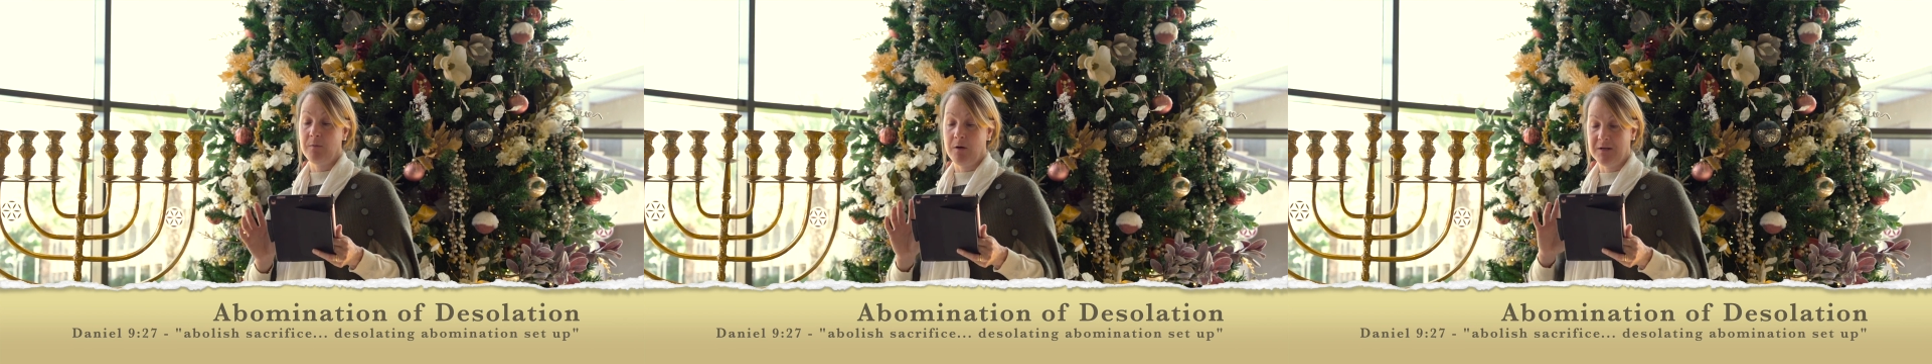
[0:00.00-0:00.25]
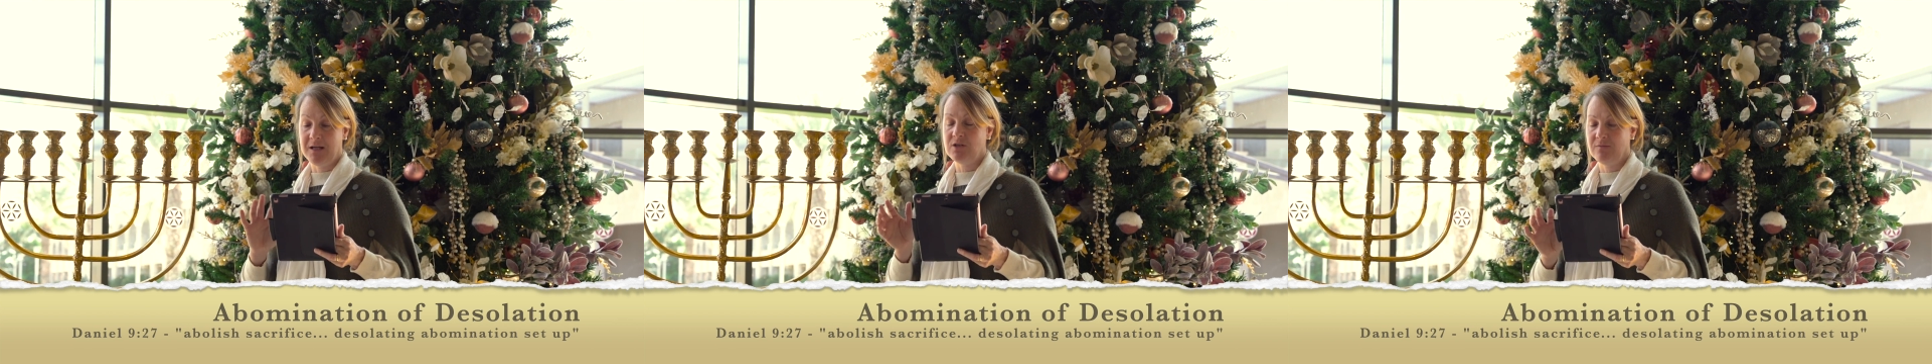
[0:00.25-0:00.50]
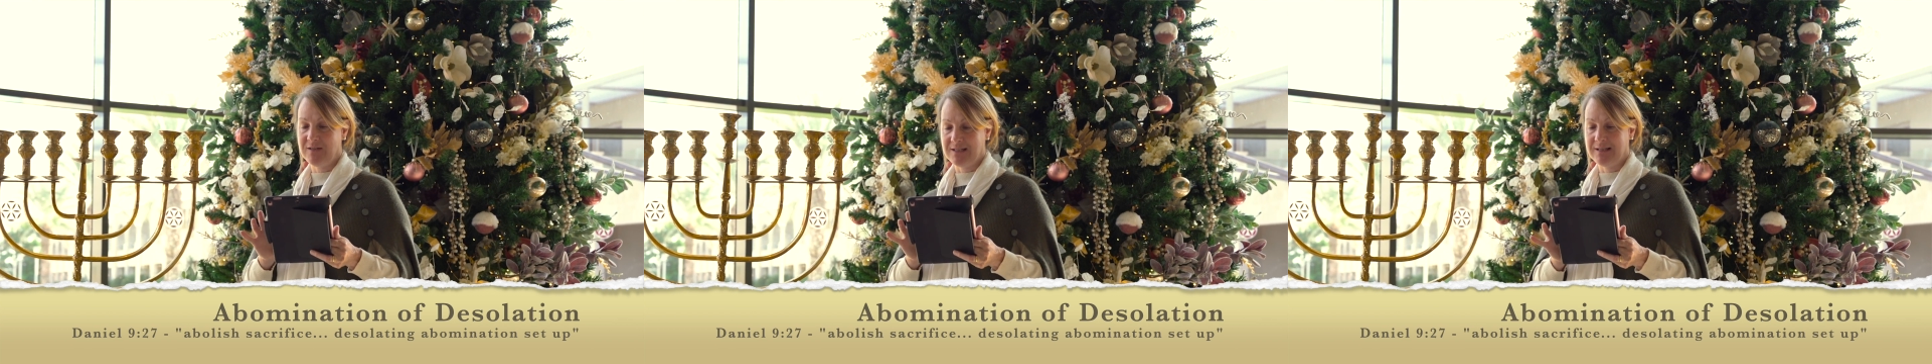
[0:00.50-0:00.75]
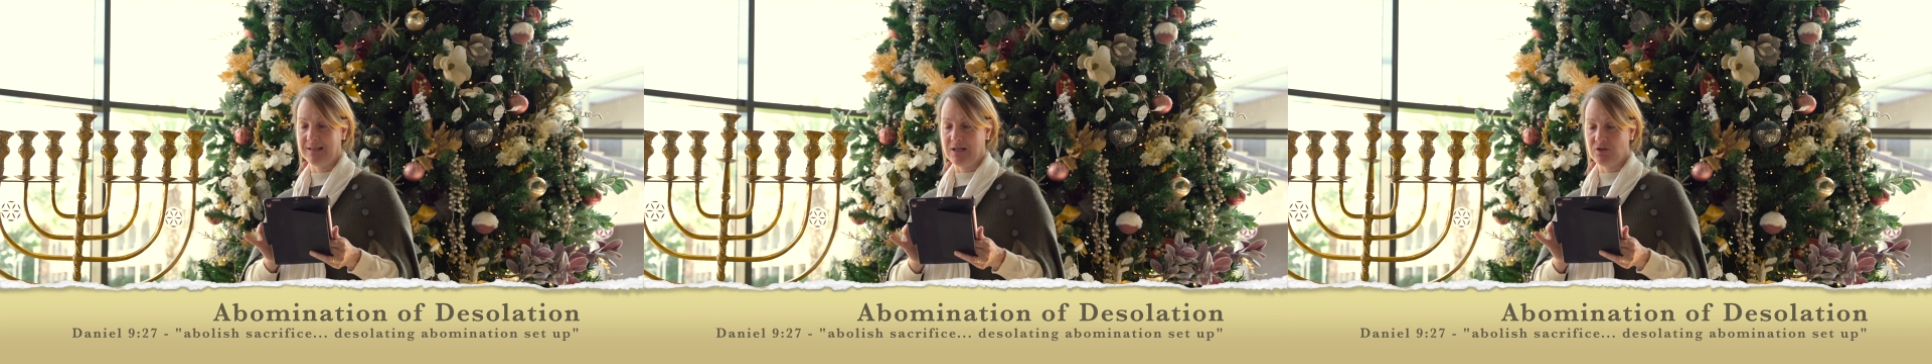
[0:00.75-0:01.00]
or the
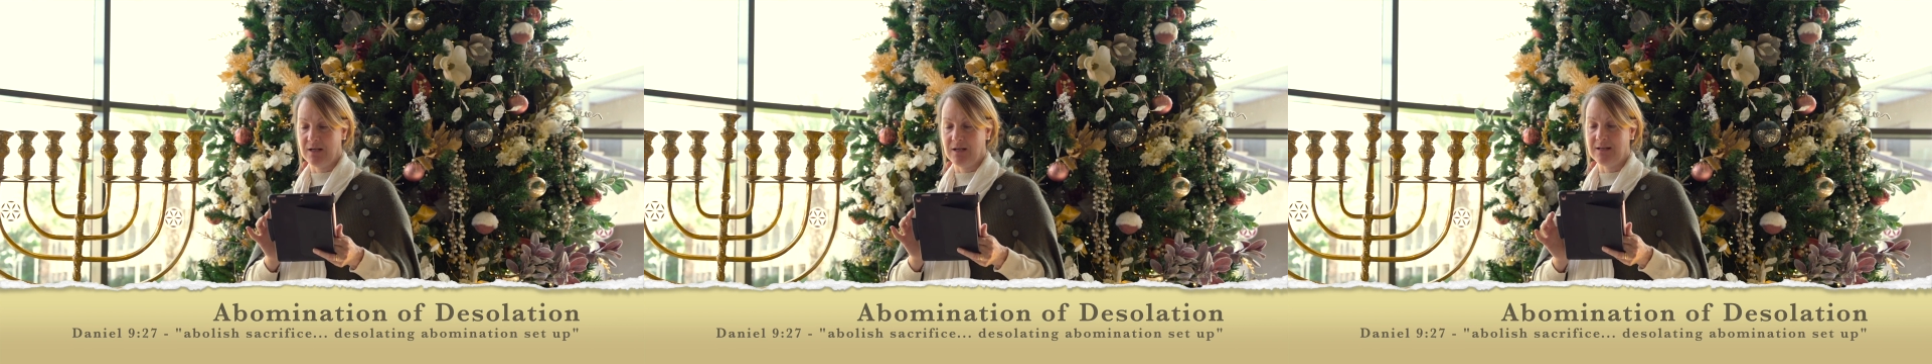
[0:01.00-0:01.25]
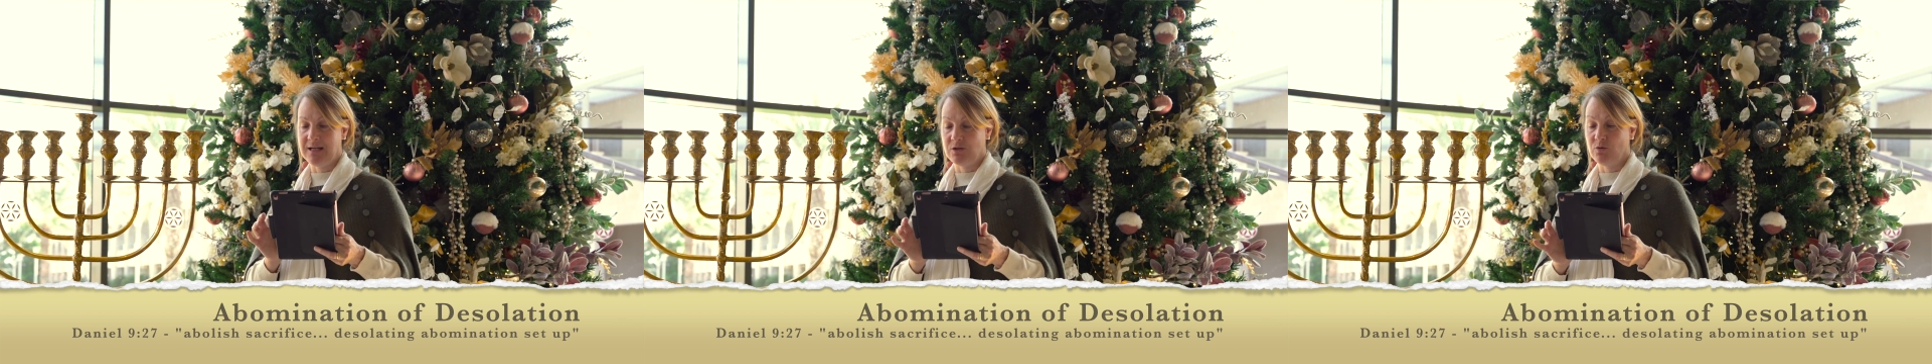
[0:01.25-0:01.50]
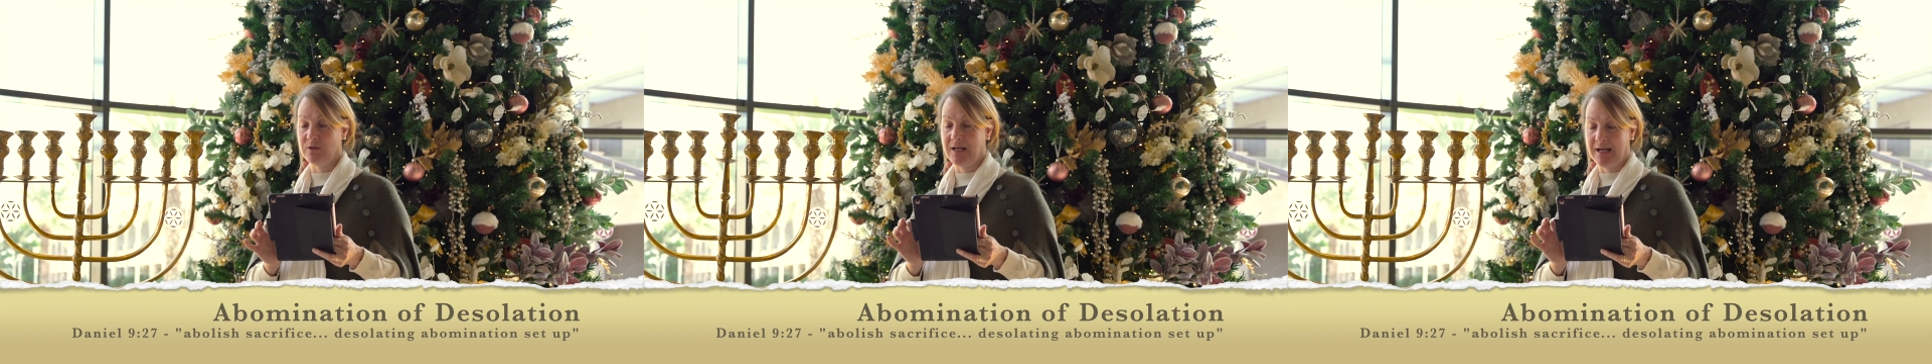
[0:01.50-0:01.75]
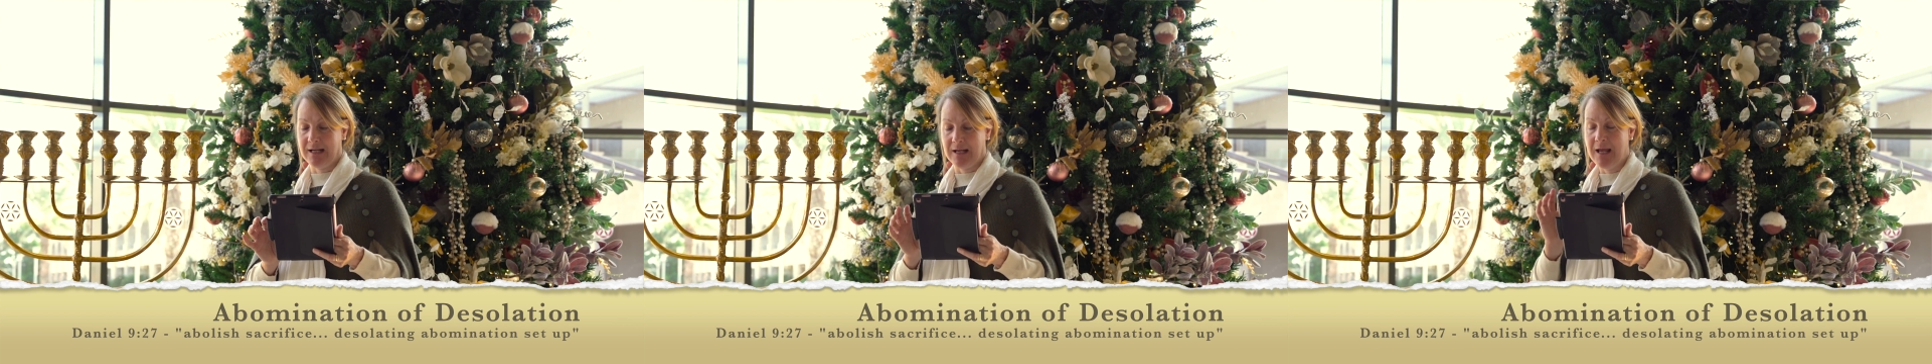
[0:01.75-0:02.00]
abomination of desolation in
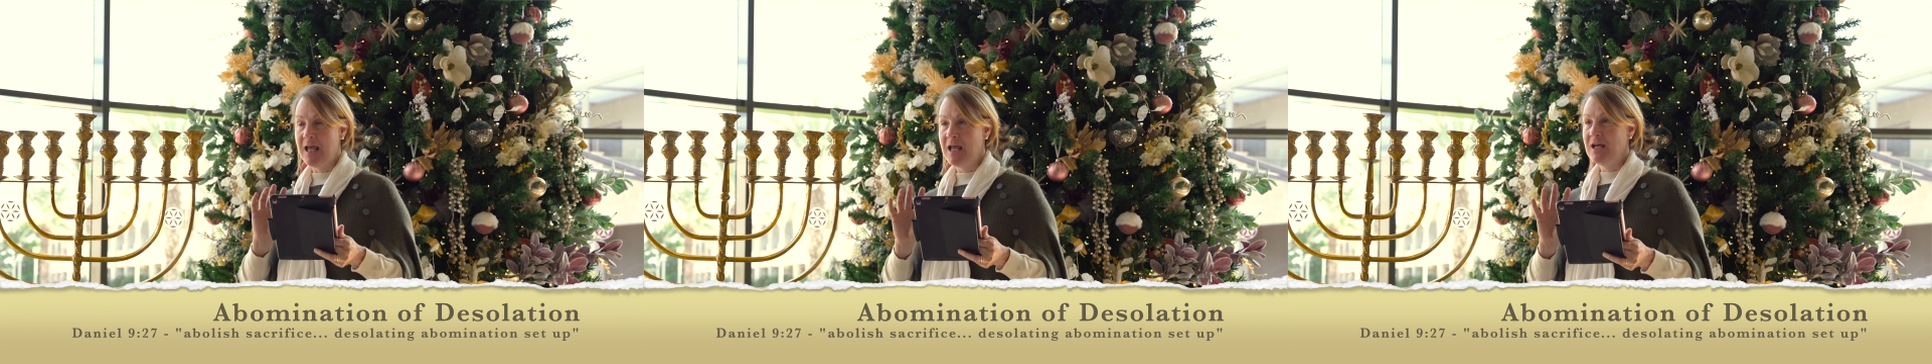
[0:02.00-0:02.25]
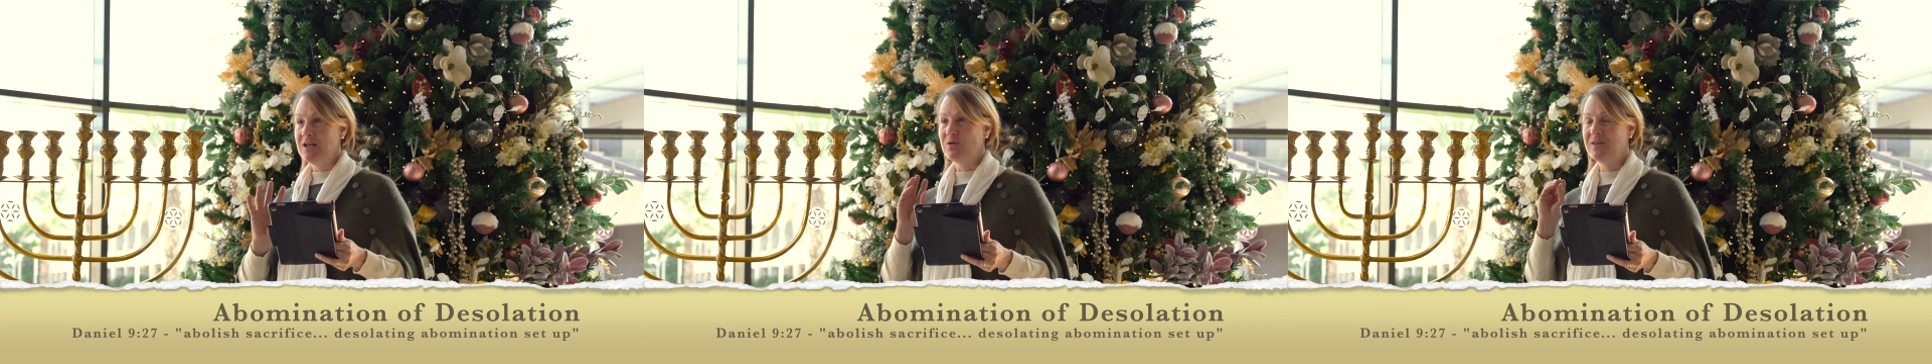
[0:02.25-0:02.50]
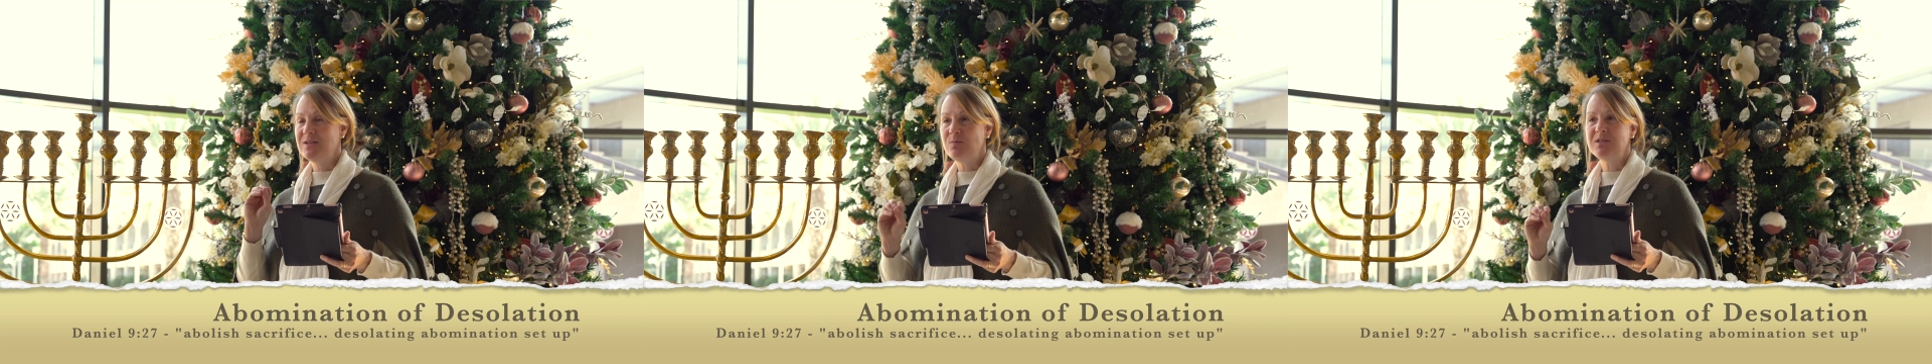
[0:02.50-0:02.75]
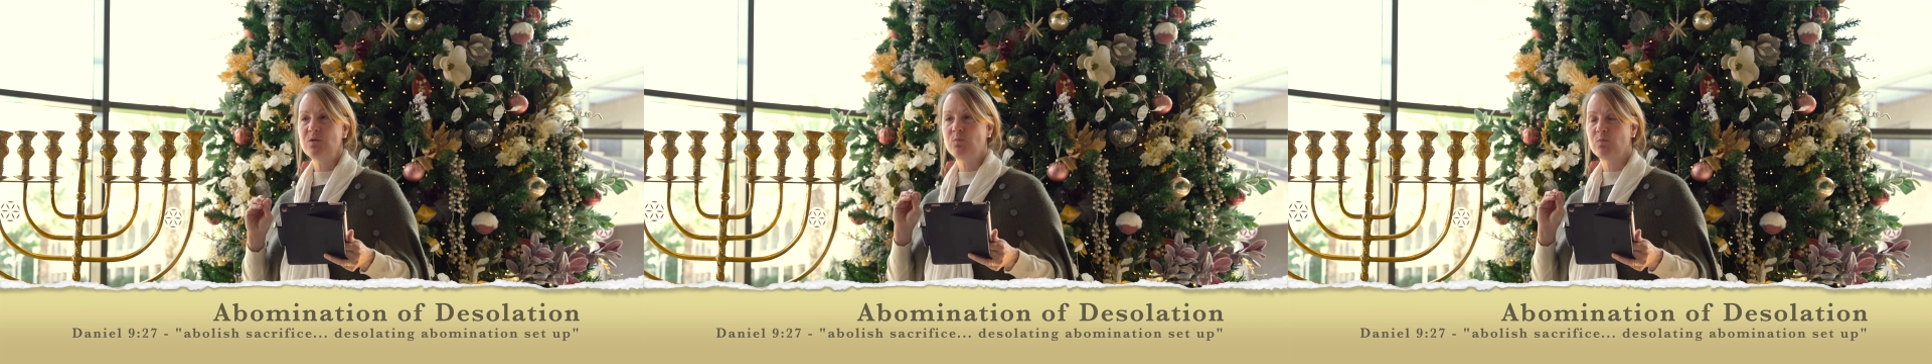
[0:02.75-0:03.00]
Daniel 9.
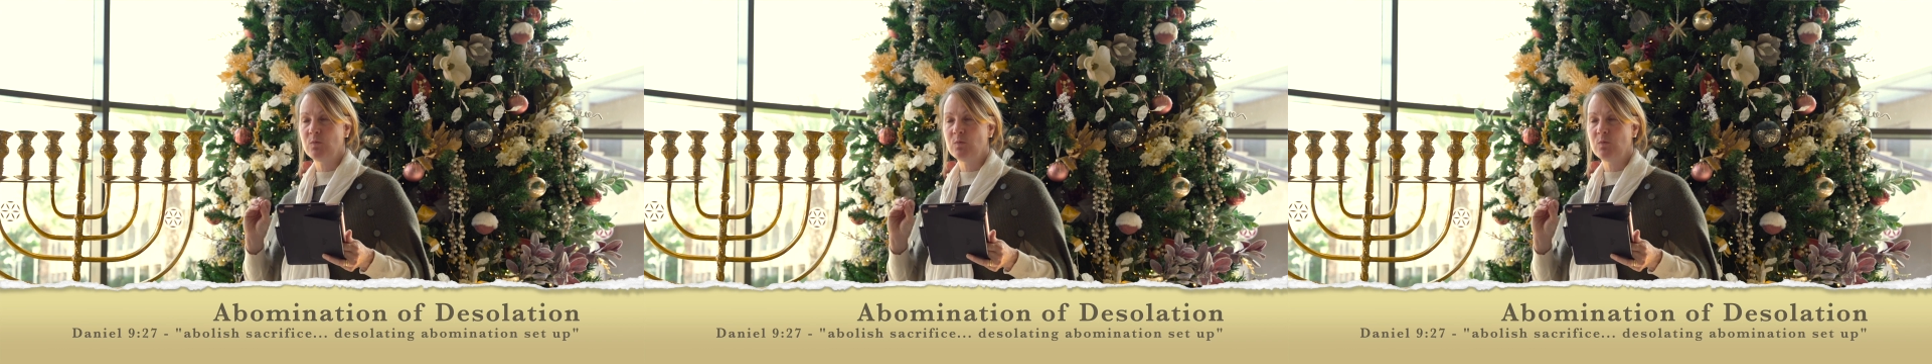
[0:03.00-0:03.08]
So this was